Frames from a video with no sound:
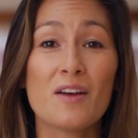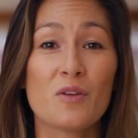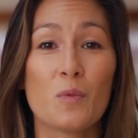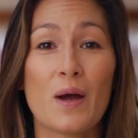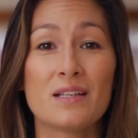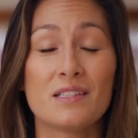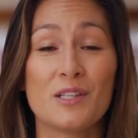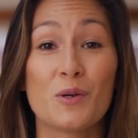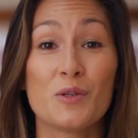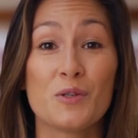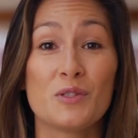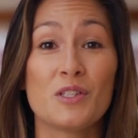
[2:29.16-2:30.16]
other ways that
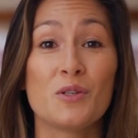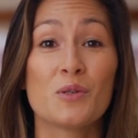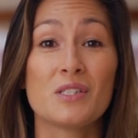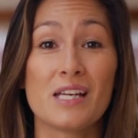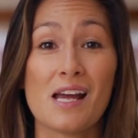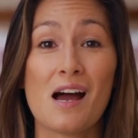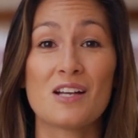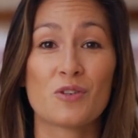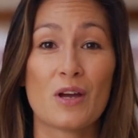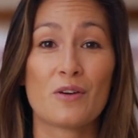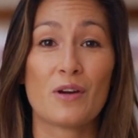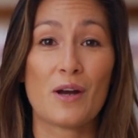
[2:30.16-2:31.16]
you're using your
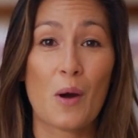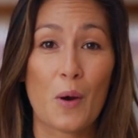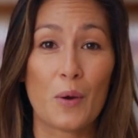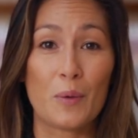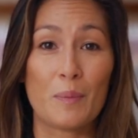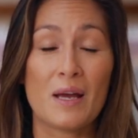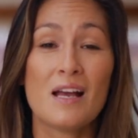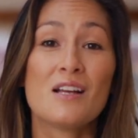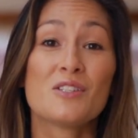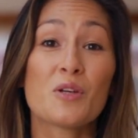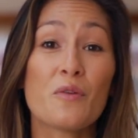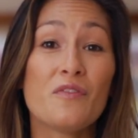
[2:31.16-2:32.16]
dehydrator at home.
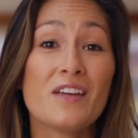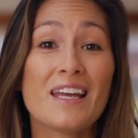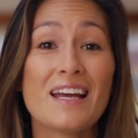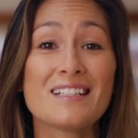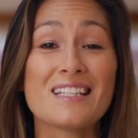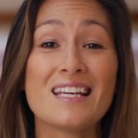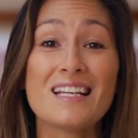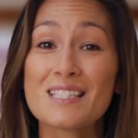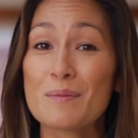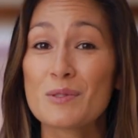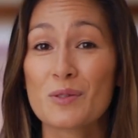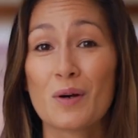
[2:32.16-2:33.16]
Don't forget to hit
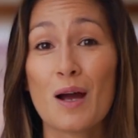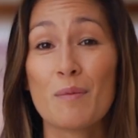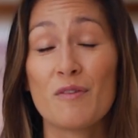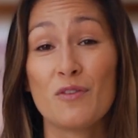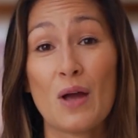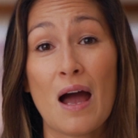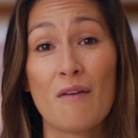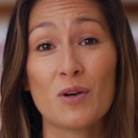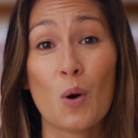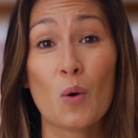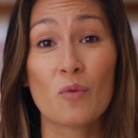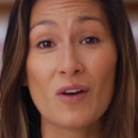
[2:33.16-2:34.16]
subscribe if you
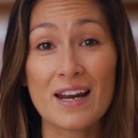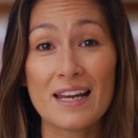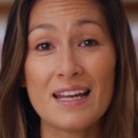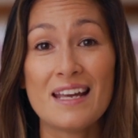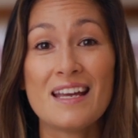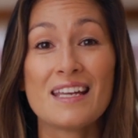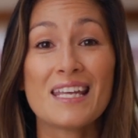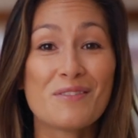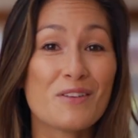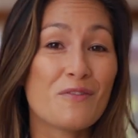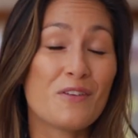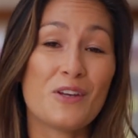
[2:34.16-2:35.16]
haven't already.
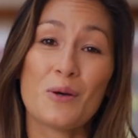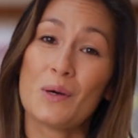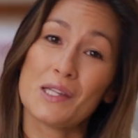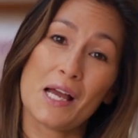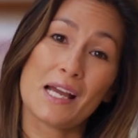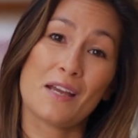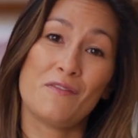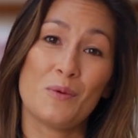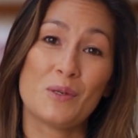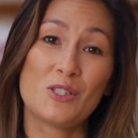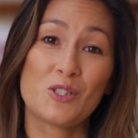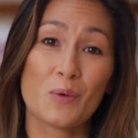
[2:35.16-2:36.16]
Give the video a like if
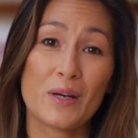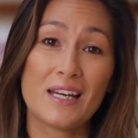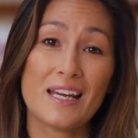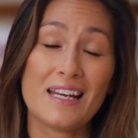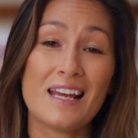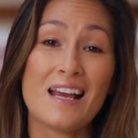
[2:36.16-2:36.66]
you enjoyed it